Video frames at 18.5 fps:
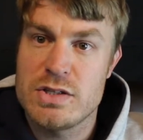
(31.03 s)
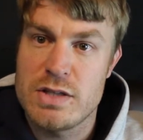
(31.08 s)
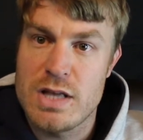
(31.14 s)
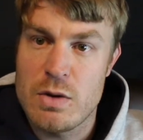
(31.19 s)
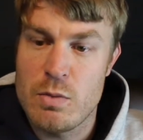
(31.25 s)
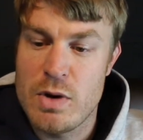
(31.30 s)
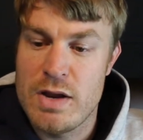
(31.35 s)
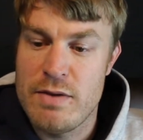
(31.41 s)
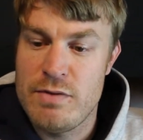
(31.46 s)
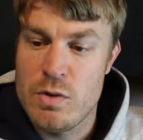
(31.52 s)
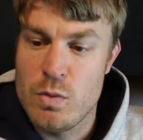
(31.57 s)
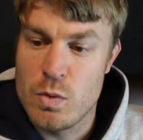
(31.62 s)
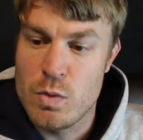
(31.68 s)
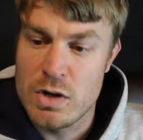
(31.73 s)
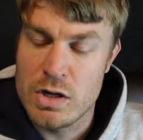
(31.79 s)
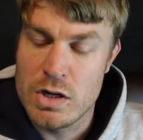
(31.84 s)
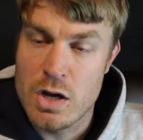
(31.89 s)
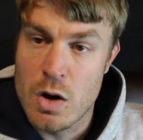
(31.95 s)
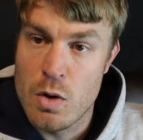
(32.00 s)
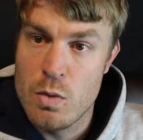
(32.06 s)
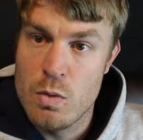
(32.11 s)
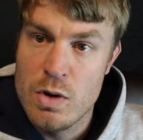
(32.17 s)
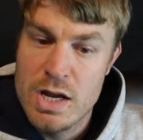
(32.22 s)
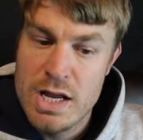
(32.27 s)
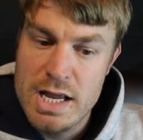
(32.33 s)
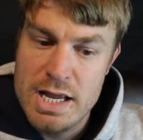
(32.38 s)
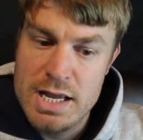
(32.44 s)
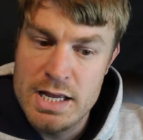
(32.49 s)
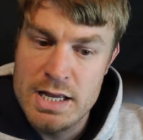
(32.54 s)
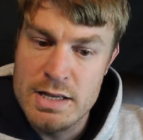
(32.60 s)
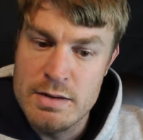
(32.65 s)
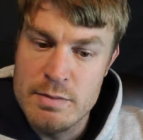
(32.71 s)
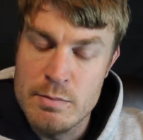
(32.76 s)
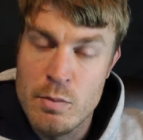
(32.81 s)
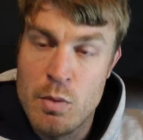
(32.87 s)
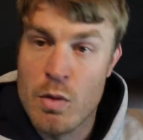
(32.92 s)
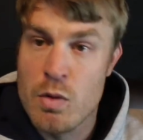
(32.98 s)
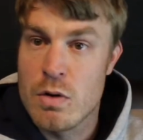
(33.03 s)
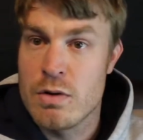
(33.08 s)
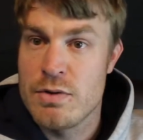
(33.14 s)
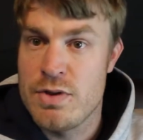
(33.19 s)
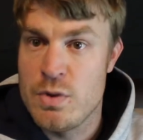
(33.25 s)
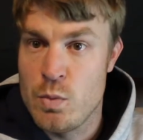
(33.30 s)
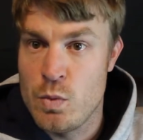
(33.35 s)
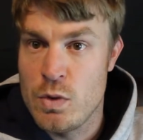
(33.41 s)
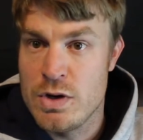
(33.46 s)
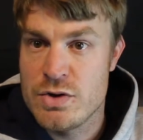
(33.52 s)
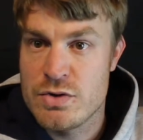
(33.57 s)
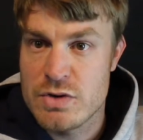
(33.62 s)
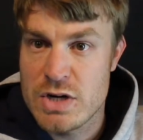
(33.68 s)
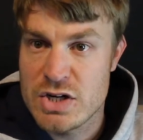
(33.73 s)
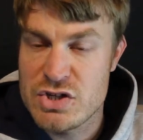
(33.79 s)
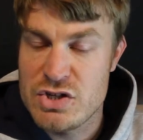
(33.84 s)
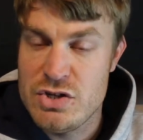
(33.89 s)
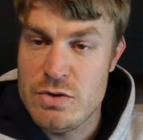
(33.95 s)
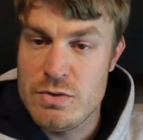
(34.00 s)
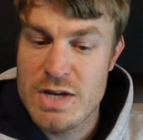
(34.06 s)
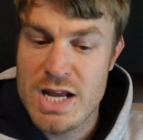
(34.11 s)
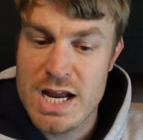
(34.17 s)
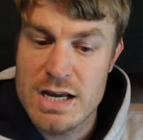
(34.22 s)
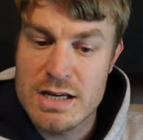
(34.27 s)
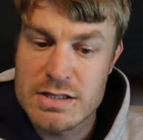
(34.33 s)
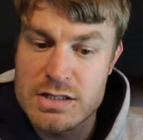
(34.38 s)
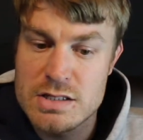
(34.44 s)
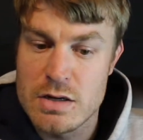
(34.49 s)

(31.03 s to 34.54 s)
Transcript: so that way if you want to go in more than one direction you can.